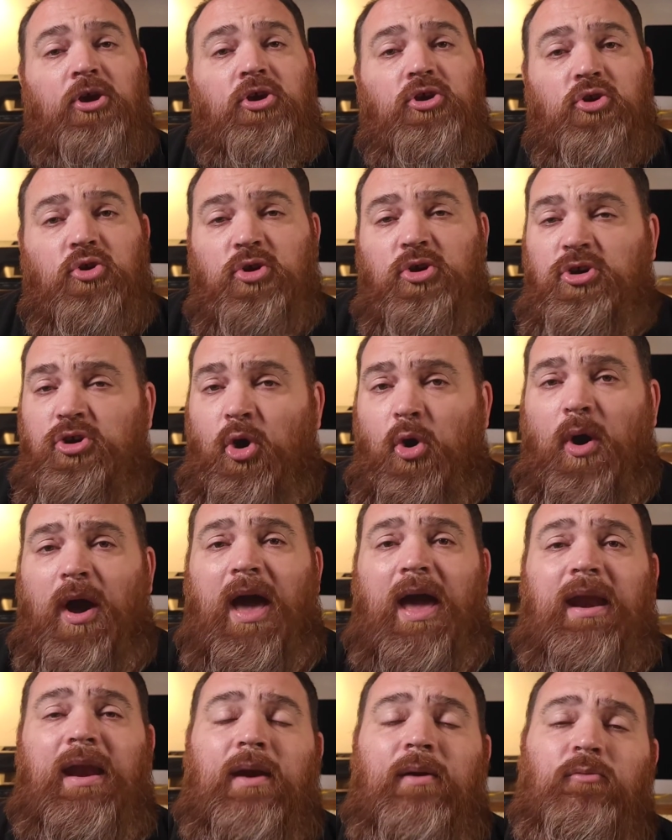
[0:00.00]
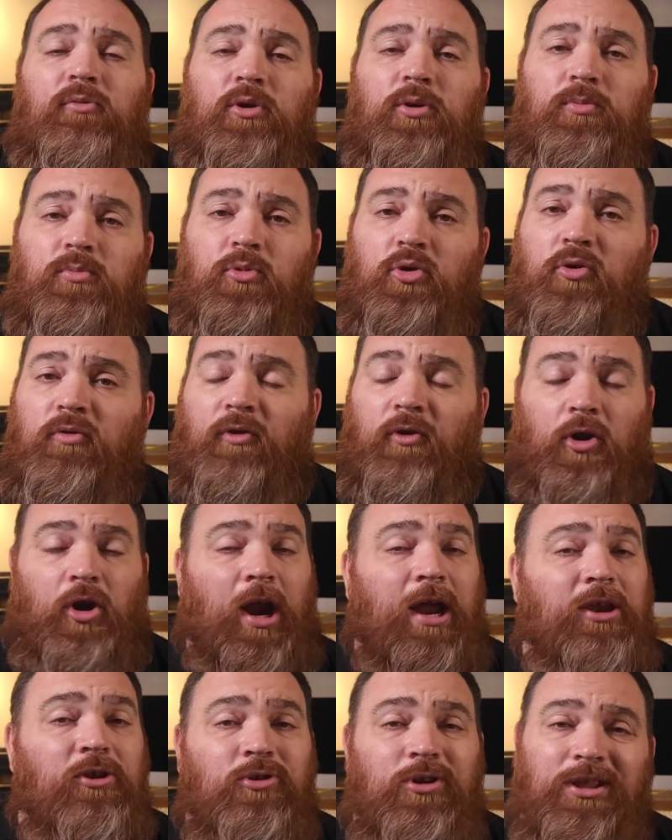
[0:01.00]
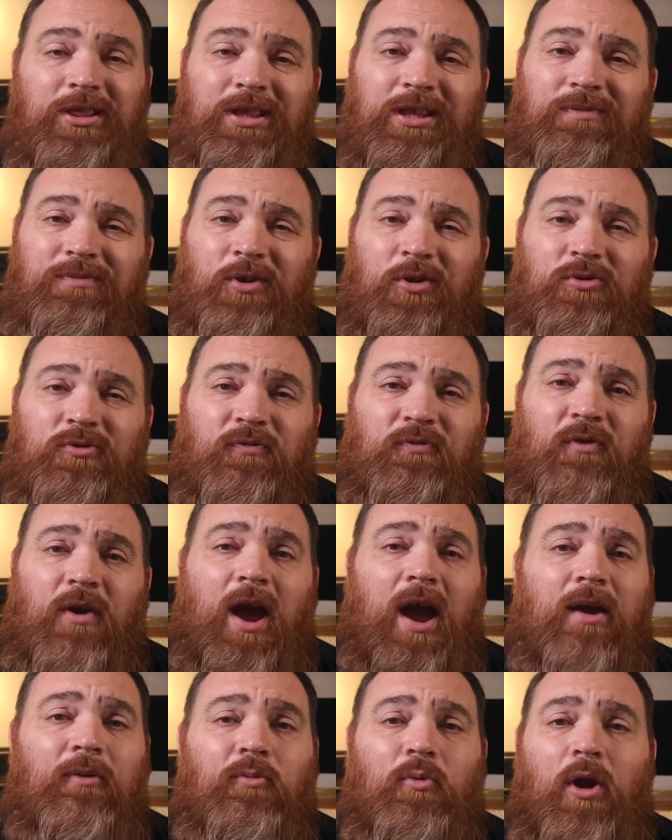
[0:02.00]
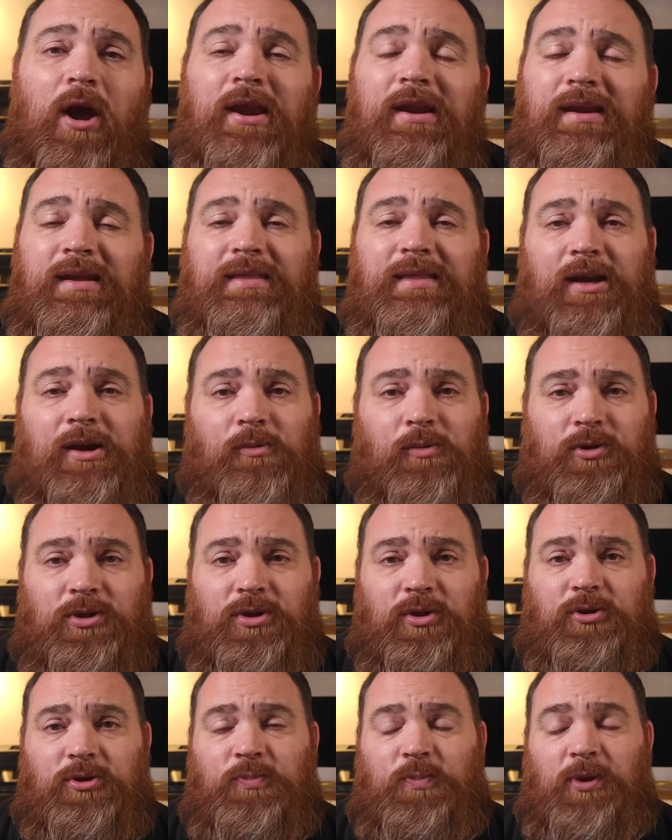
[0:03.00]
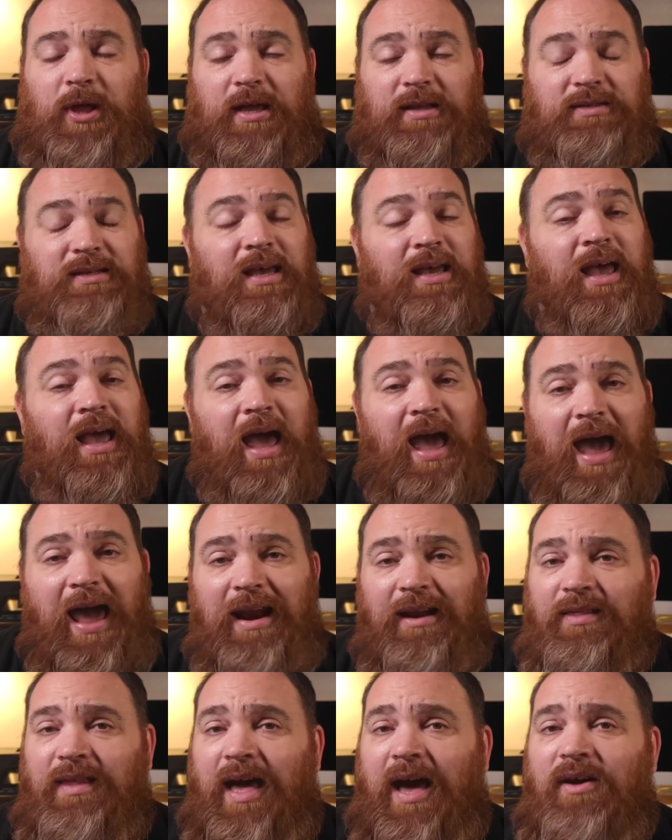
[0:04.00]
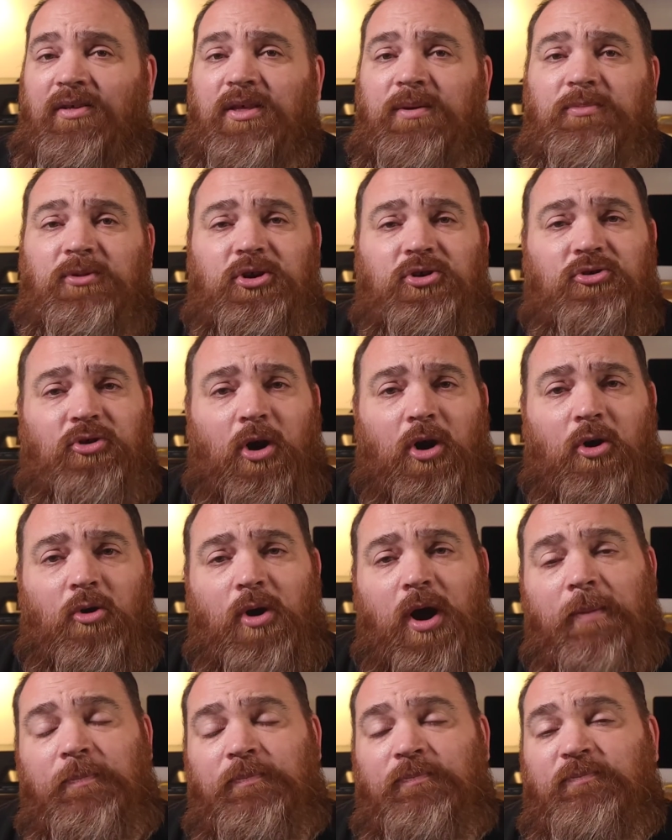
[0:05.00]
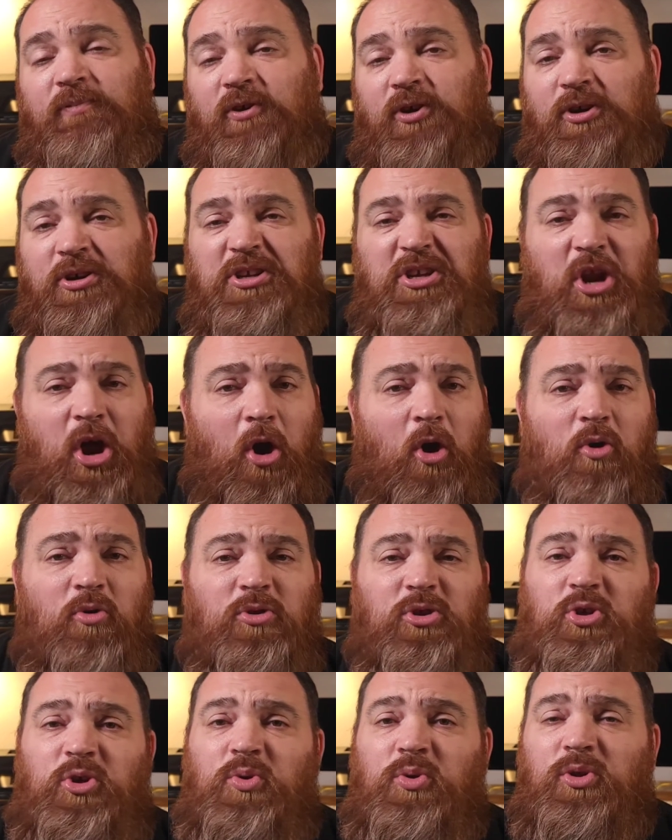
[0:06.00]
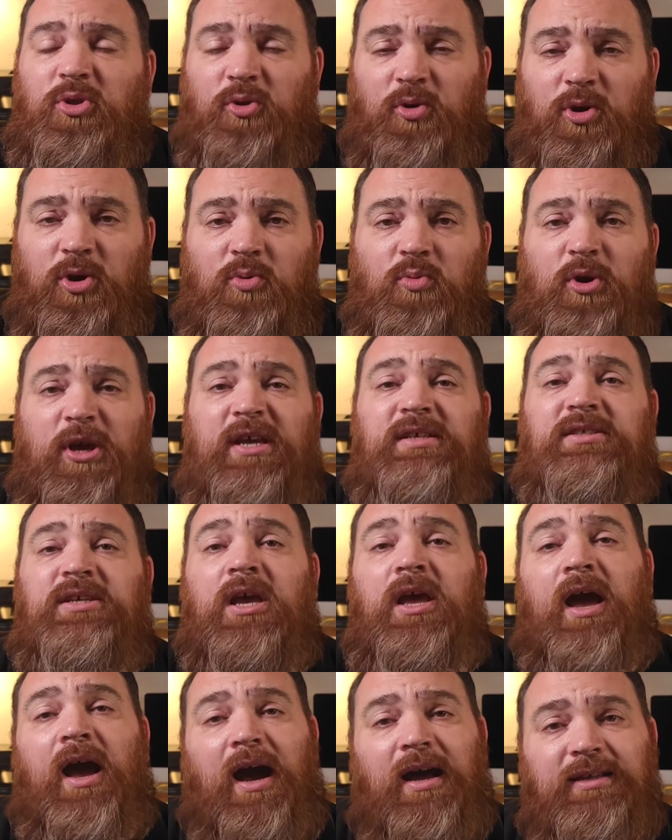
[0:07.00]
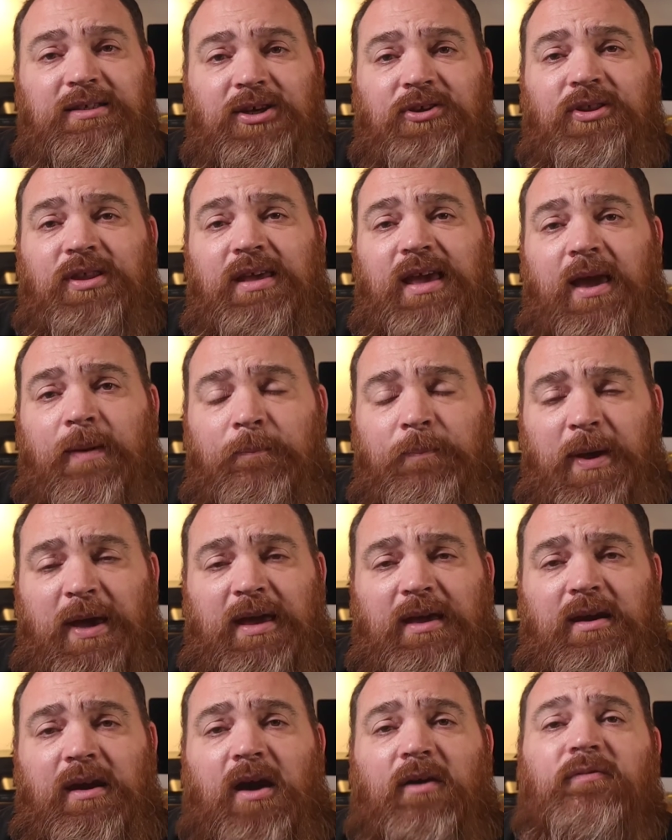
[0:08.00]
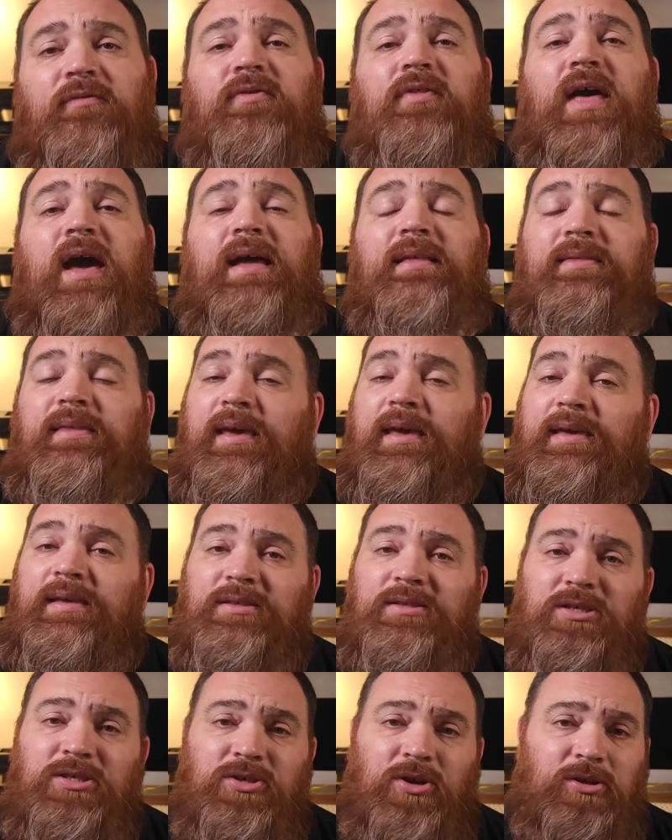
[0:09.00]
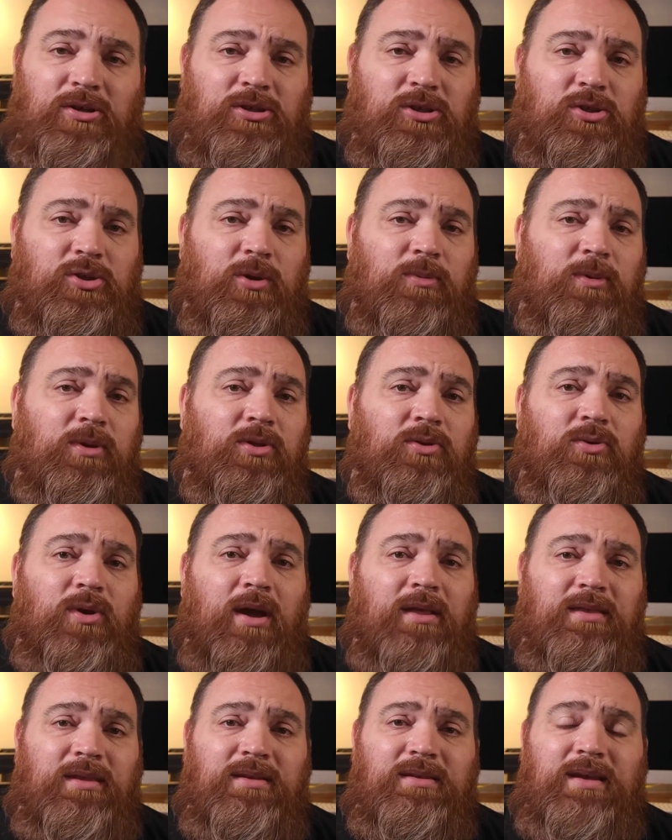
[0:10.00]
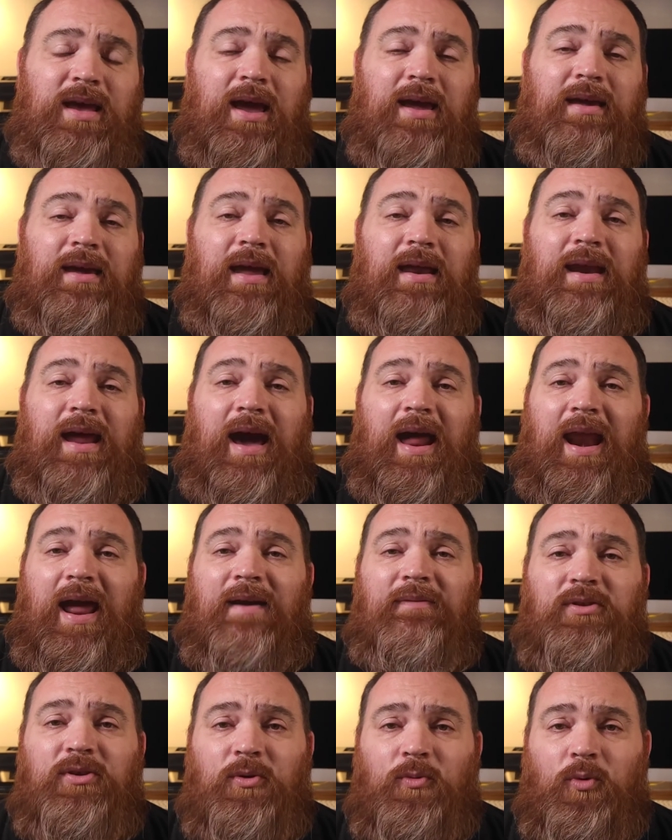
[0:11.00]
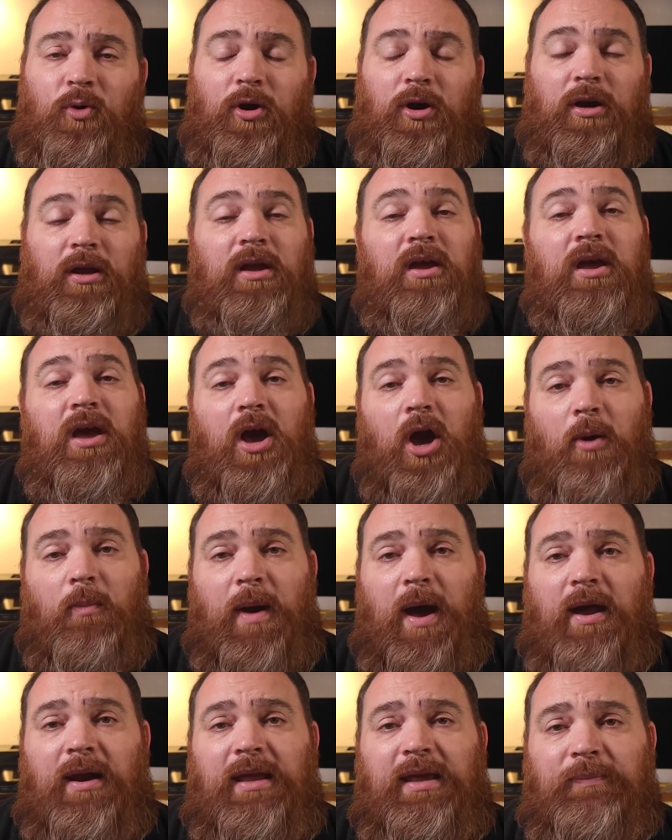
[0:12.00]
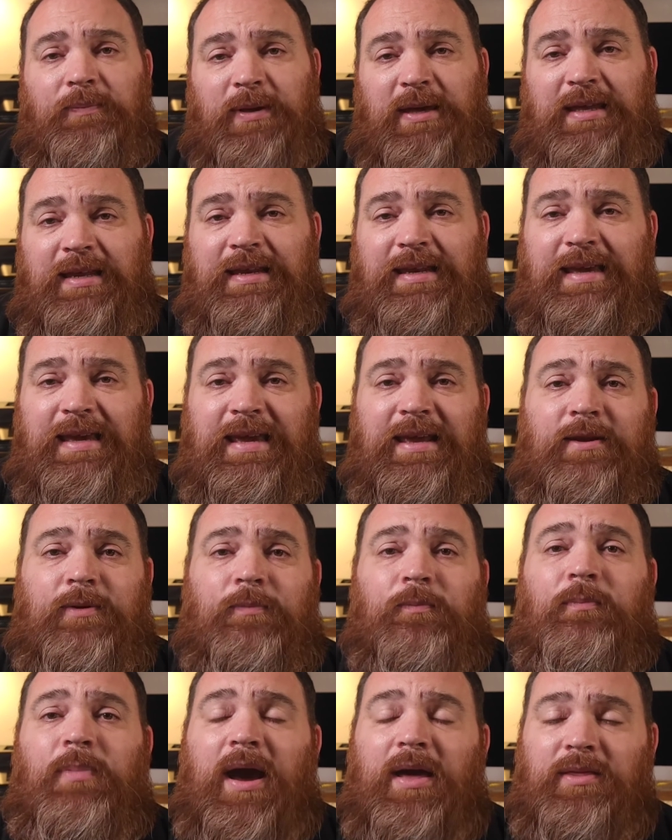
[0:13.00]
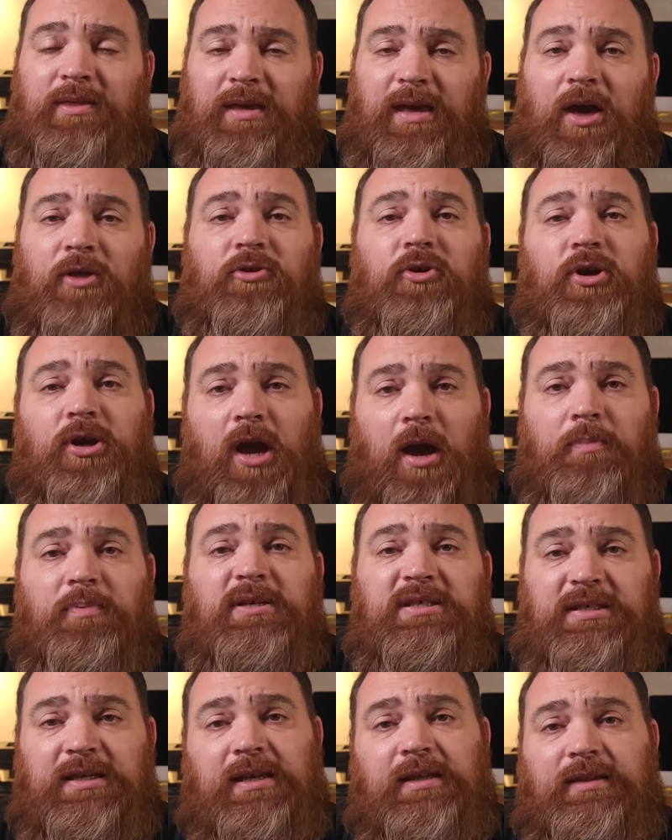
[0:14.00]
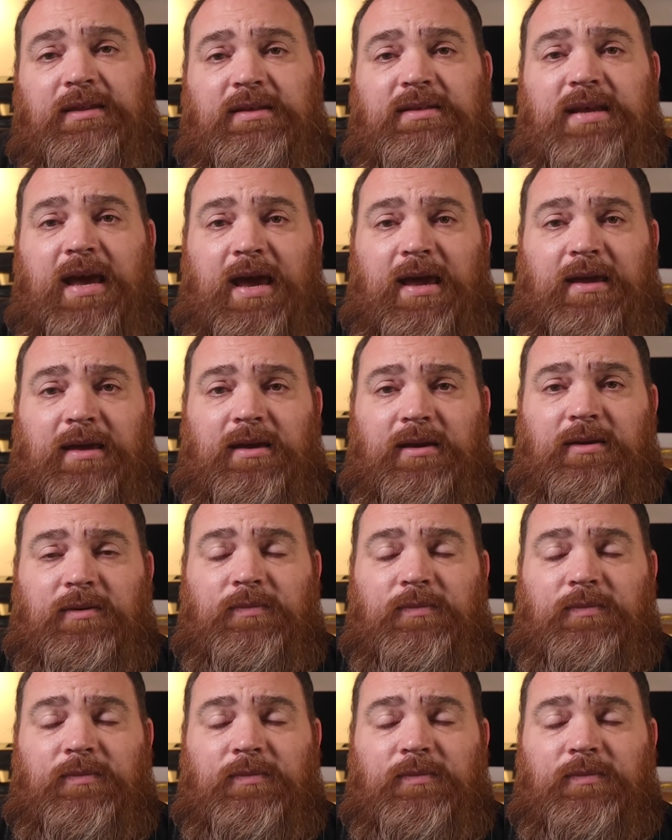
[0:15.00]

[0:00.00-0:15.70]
you can go ahead and remove her and you can leave those fry right in there with those plants and allow them to grow up for, 2 or 3 weeks until they get big enough that they can start swimming throughout the tank and not have to worry about being eaten by the other guppies in the tank.